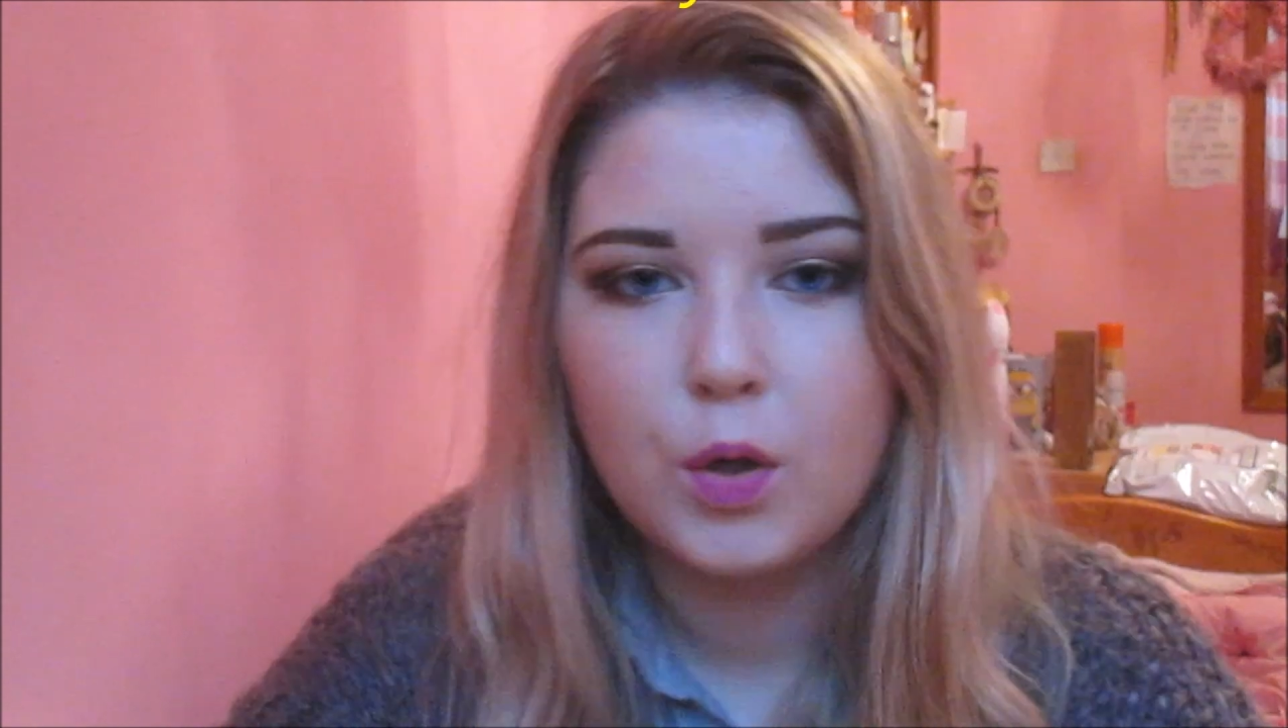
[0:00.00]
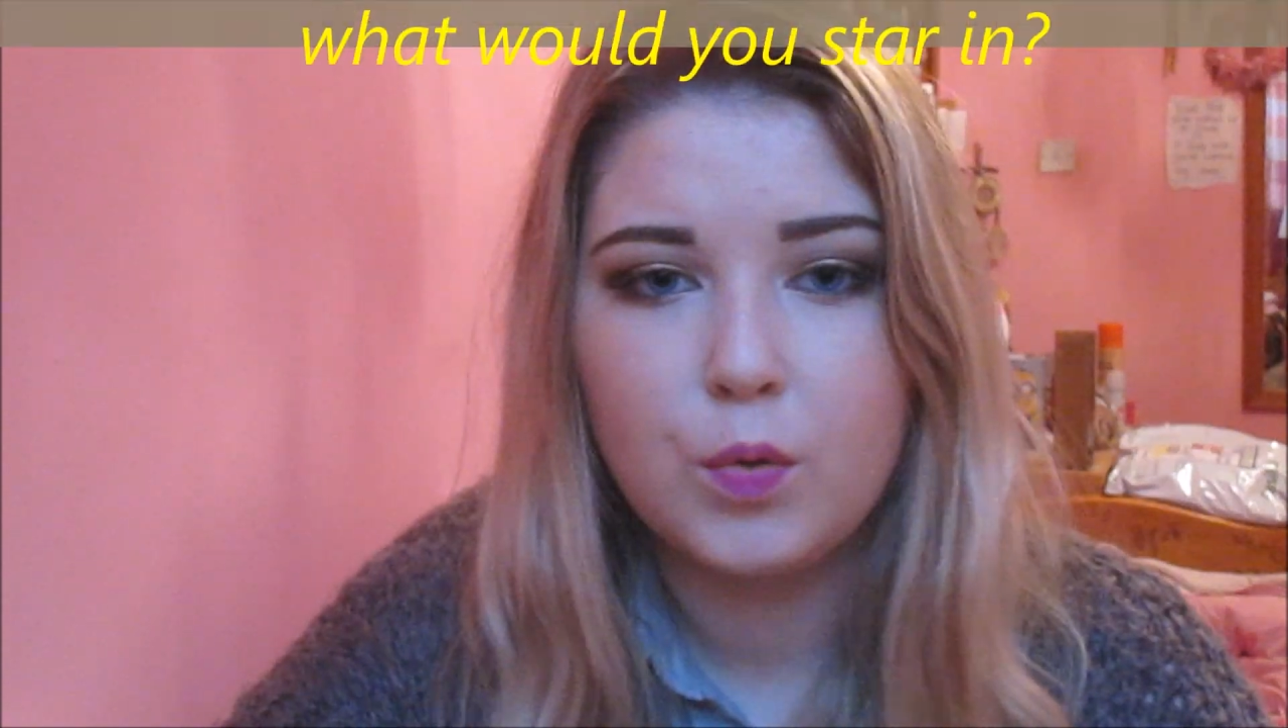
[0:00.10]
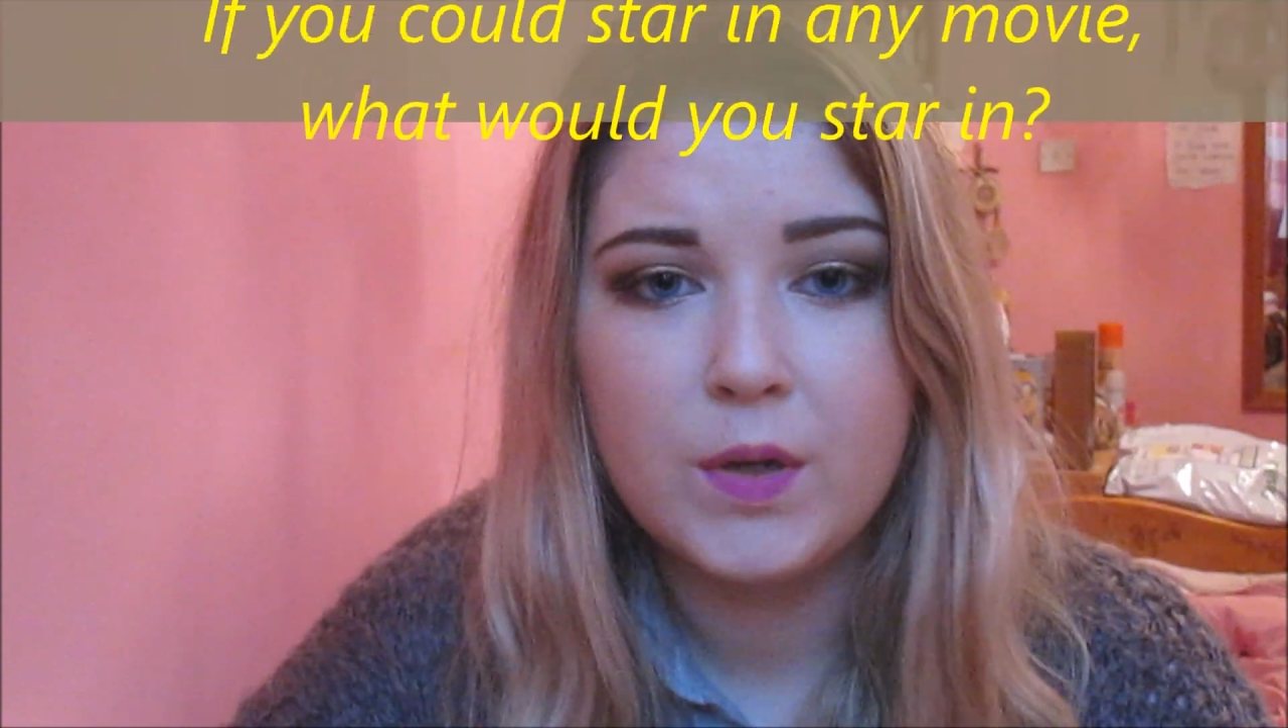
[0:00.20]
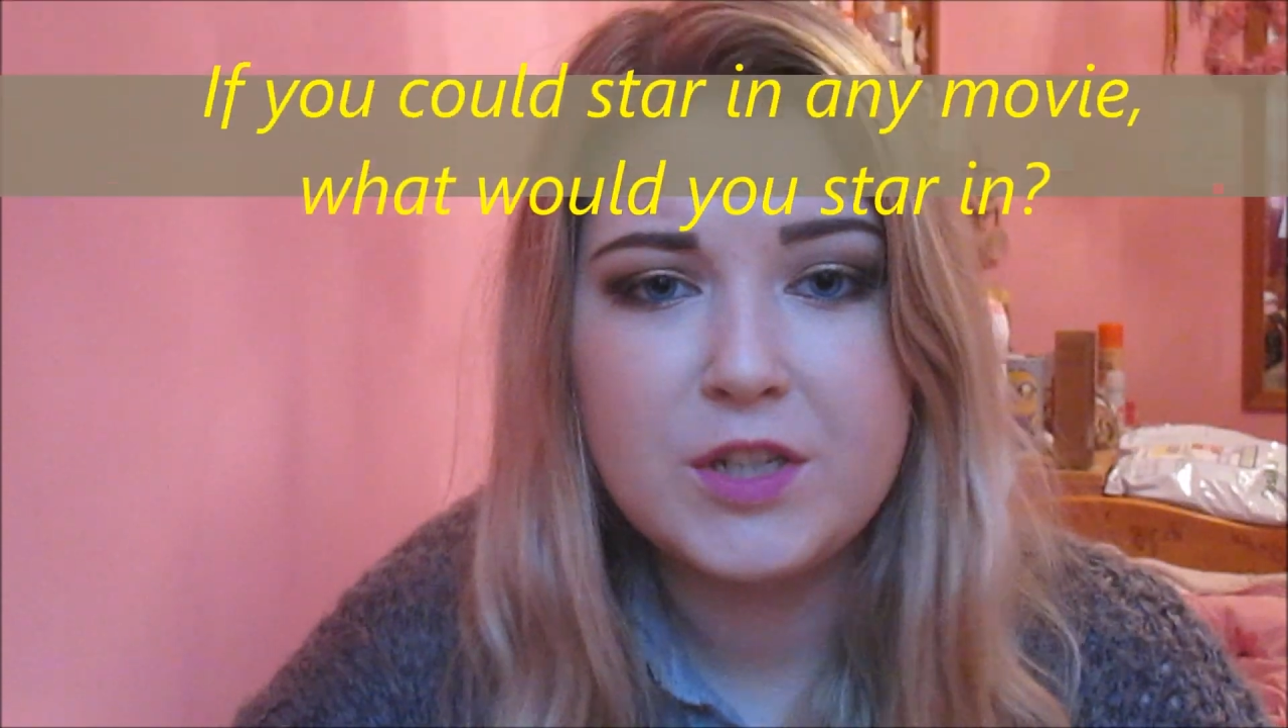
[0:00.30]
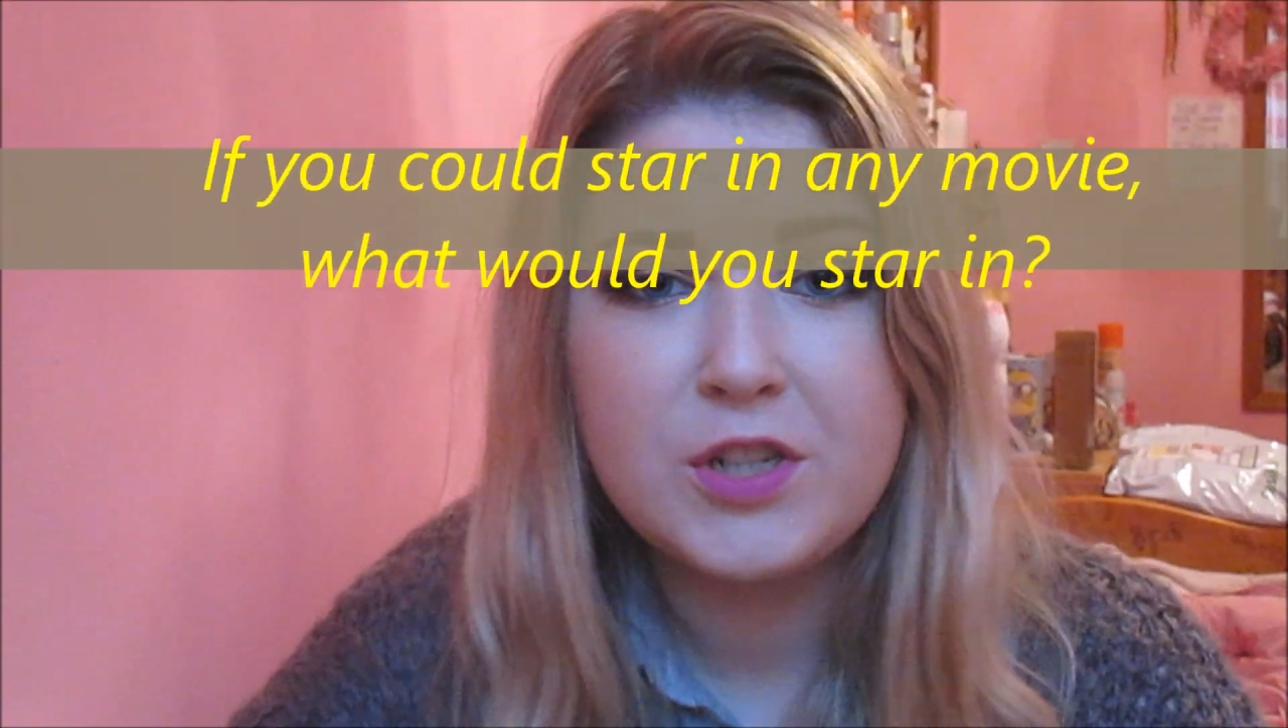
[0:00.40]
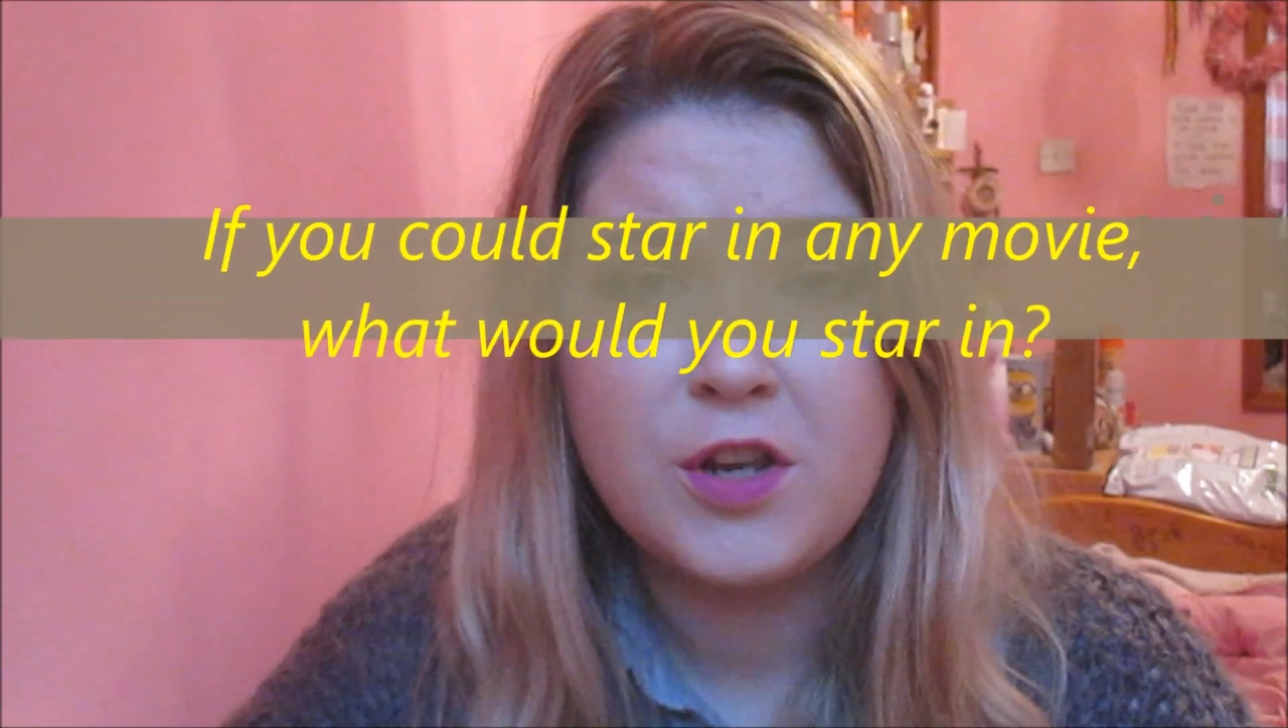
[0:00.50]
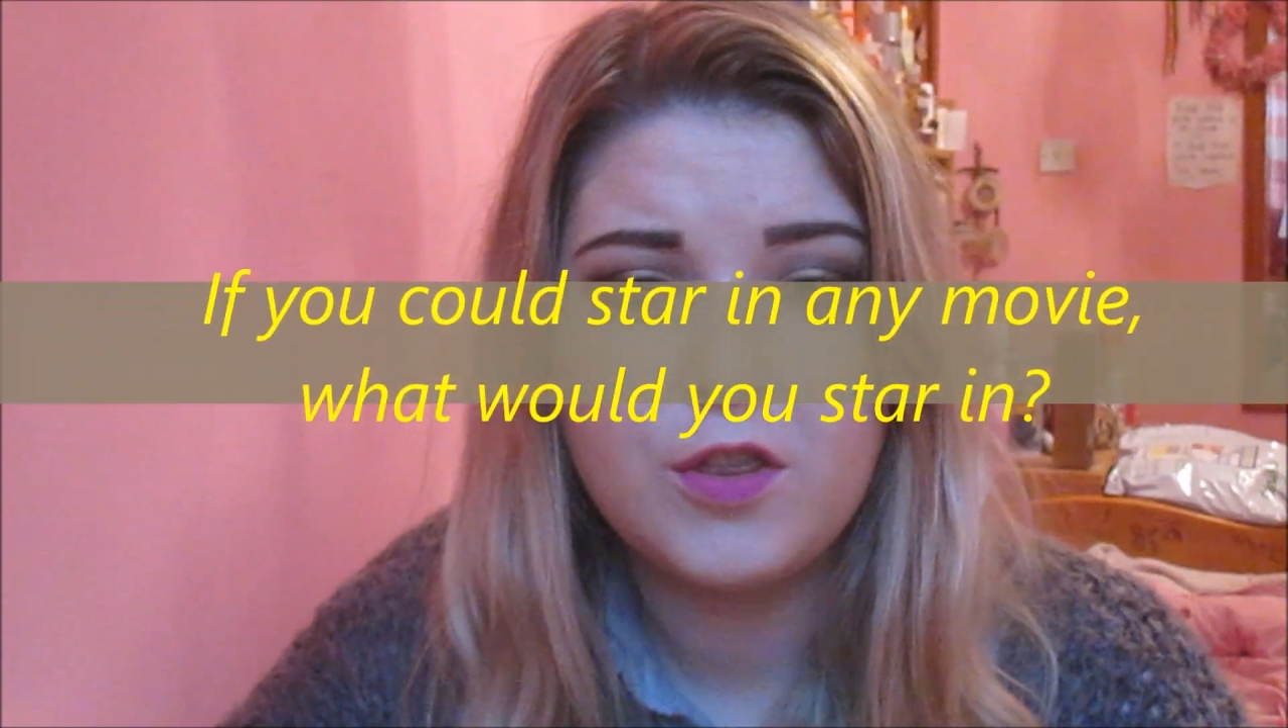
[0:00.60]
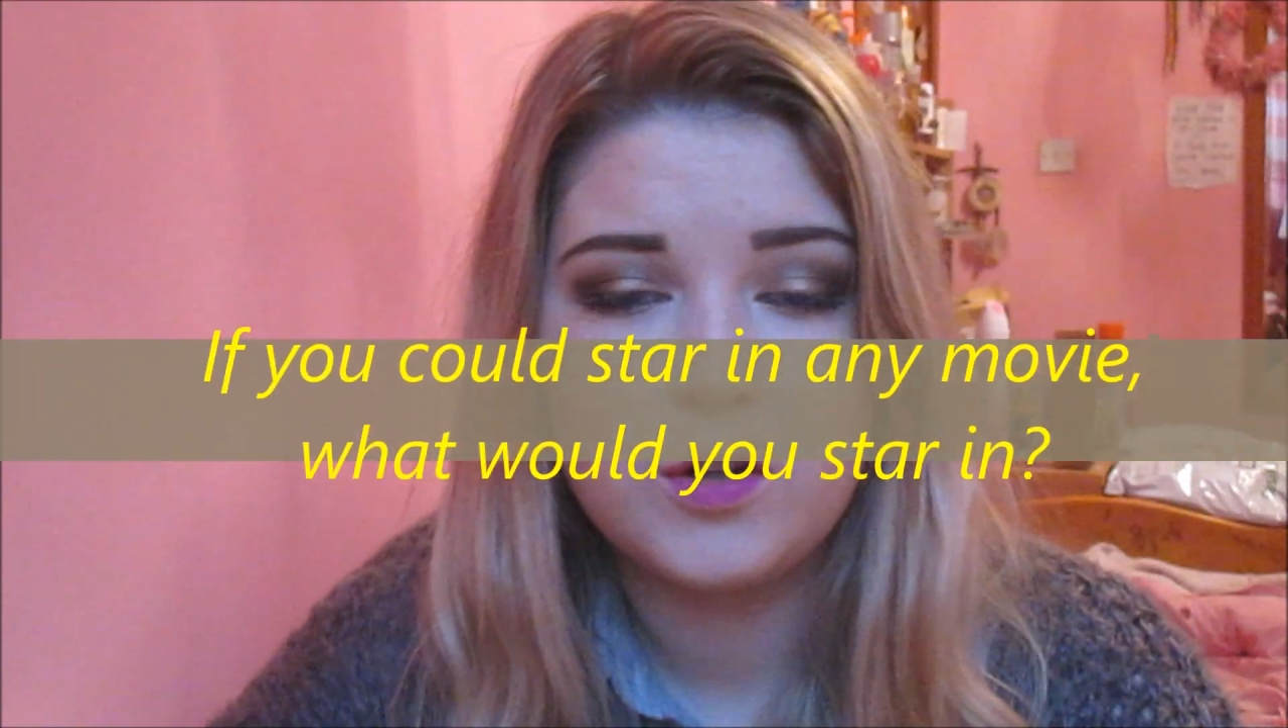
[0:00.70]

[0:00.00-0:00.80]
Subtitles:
Question